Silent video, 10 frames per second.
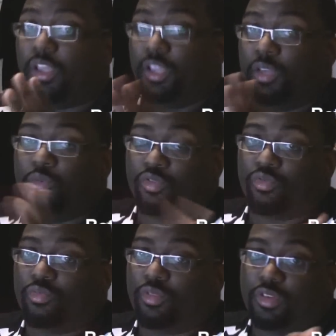He
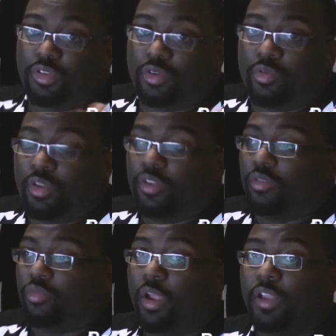was, in
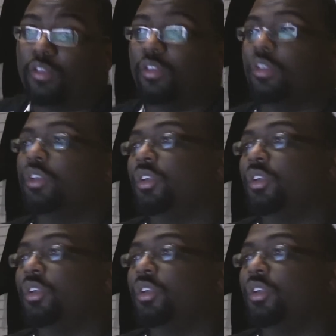the right.